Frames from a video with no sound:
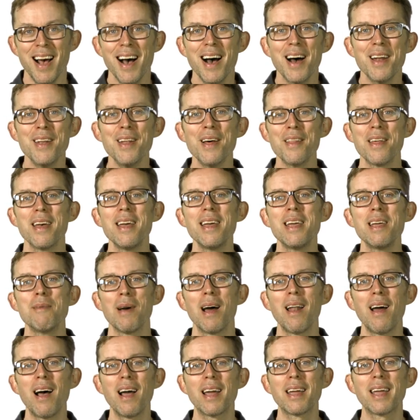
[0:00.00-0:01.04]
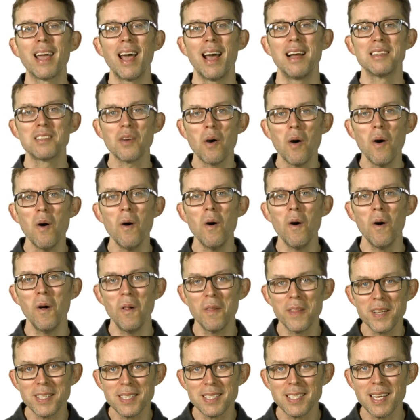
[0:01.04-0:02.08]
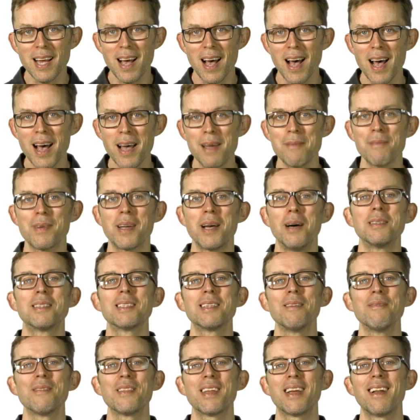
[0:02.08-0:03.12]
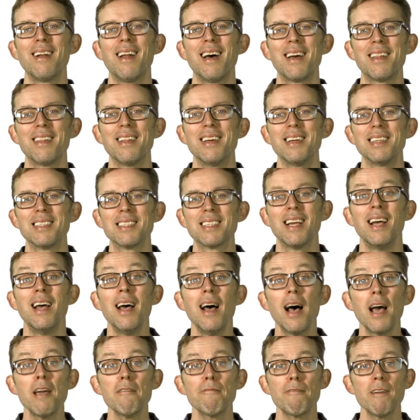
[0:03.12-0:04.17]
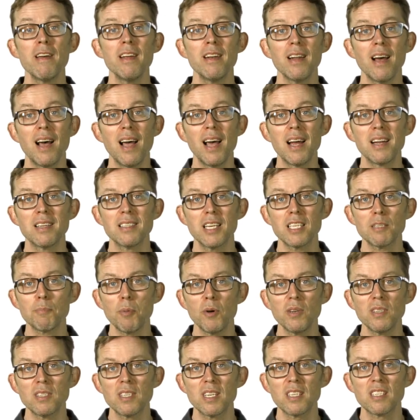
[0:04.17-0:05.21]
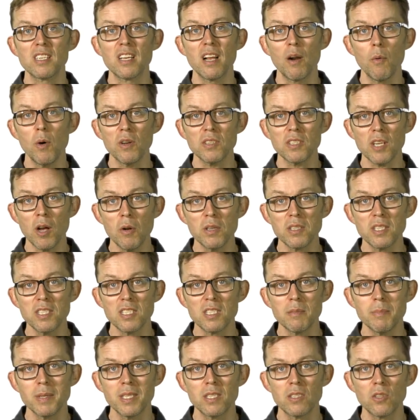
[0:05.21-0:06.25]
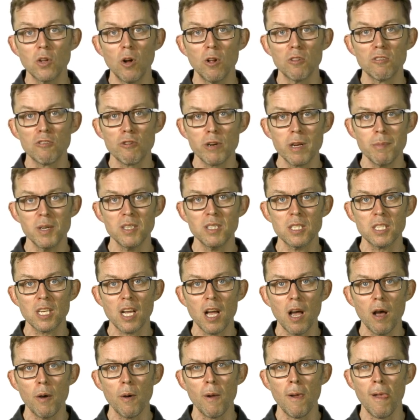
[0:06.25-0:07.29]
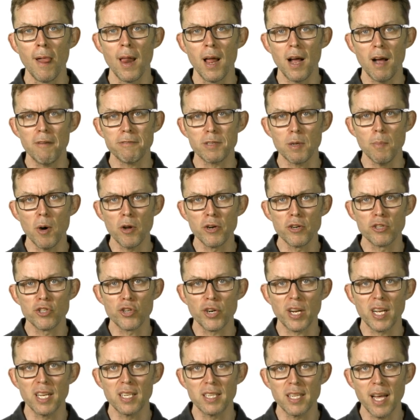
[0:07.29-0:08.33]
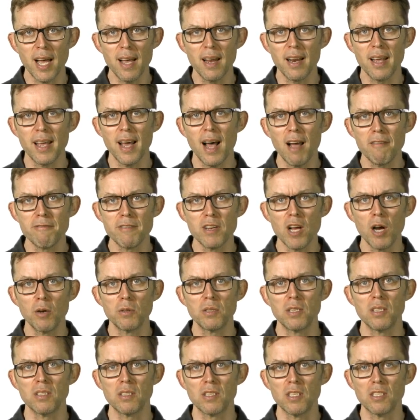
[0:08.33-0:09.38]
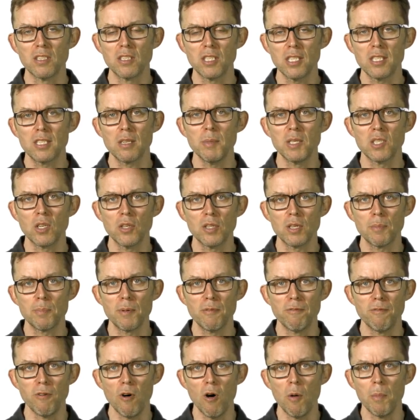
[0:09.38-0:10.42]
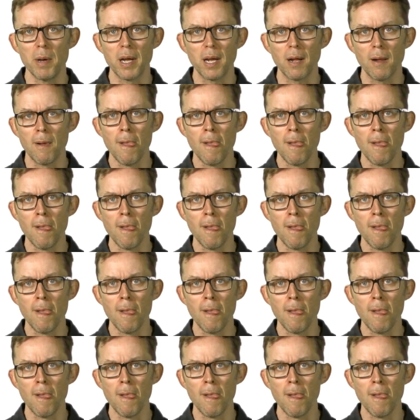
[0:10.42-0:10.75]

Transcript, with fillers: Another email I get all the time goes something like this. Hey Finn, I had a 6.6 kilowatt solar system installed three months ago. After monitoring it daily, I've noticed the system is underperforming.